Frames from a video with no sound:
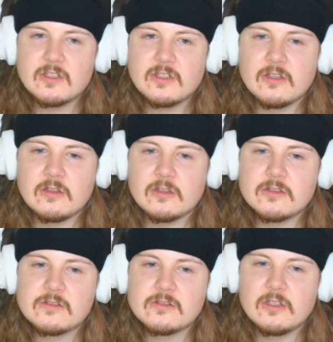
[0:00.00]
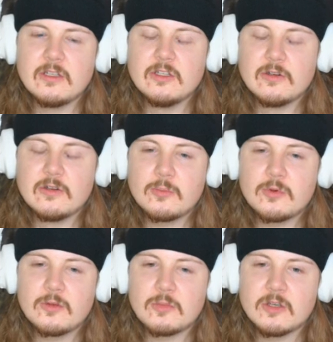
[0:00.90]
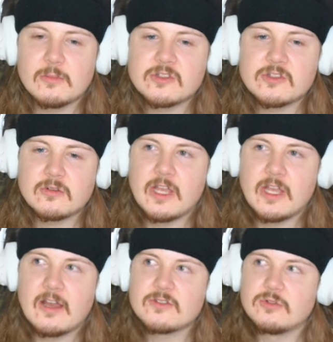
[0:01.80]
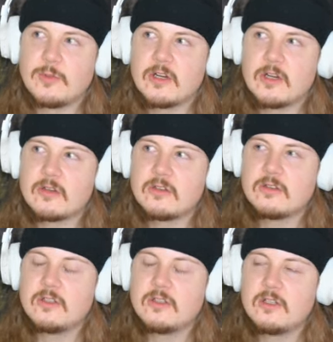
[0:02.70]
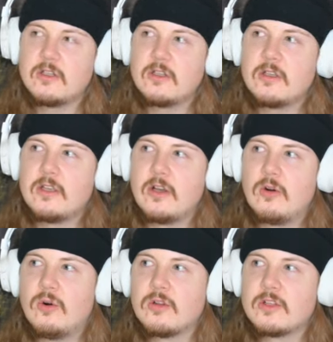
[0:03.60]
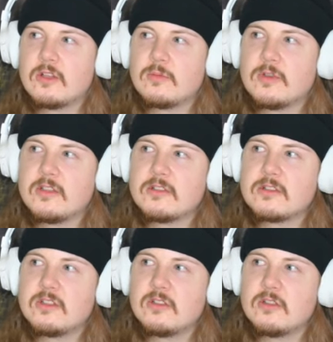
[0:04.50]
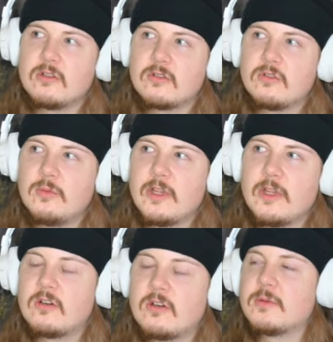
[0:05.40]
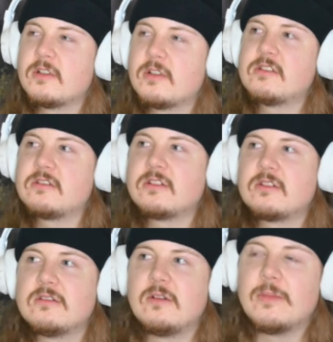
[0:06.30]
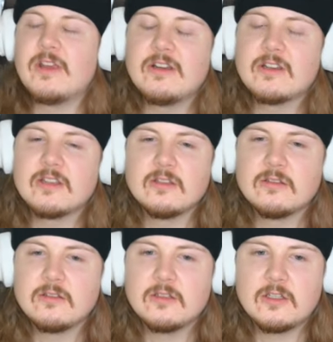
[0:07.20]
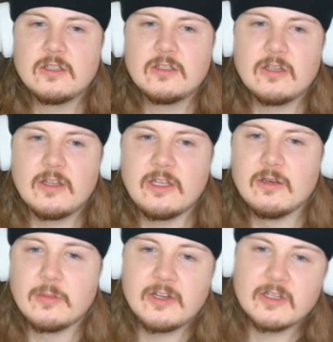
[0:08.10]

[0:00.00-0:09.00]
it'll be interesting because in Europe, we pretty much only have Schumacher. All the other brands who make carpet tires are American. And in